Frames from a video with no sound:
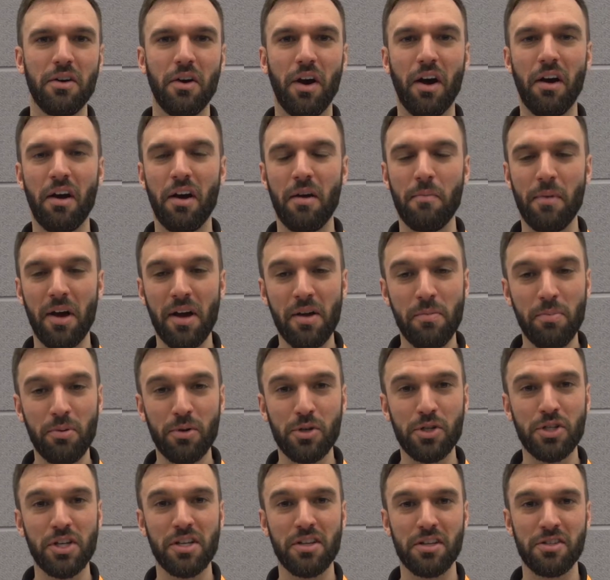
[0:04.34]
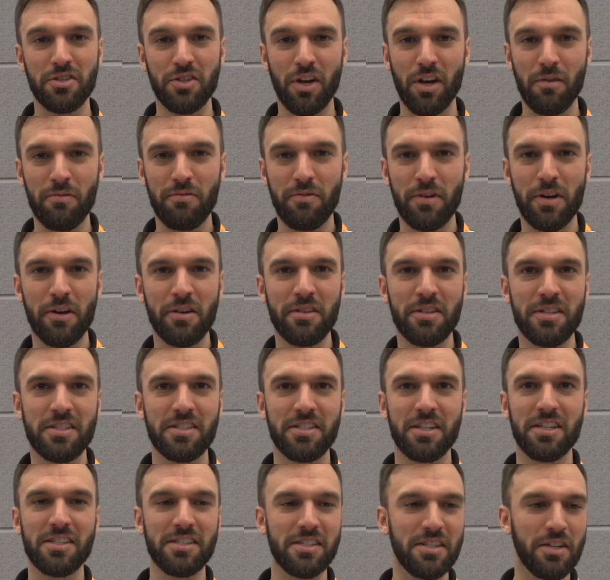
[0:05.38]
Um, I appreciate the job fair in the
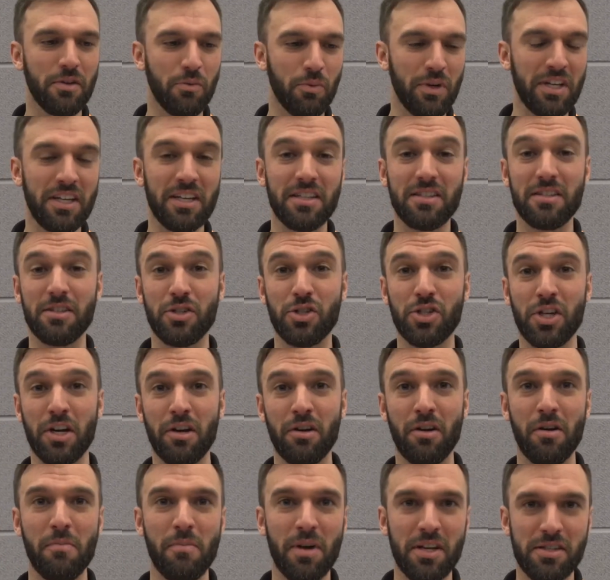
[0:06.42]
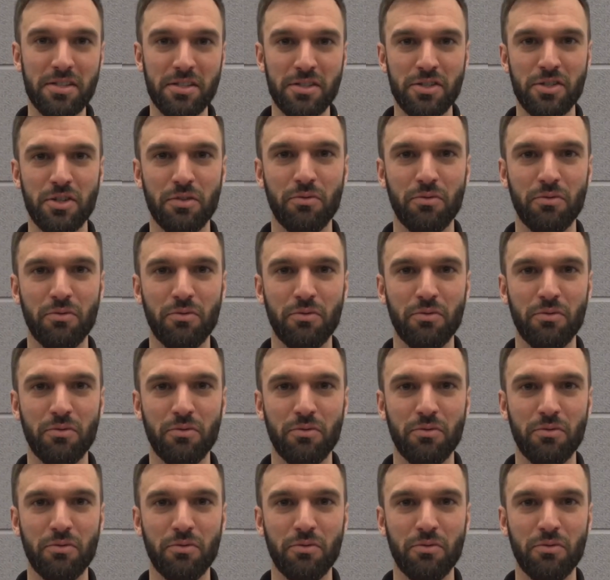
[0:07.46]
sense that we get to share our message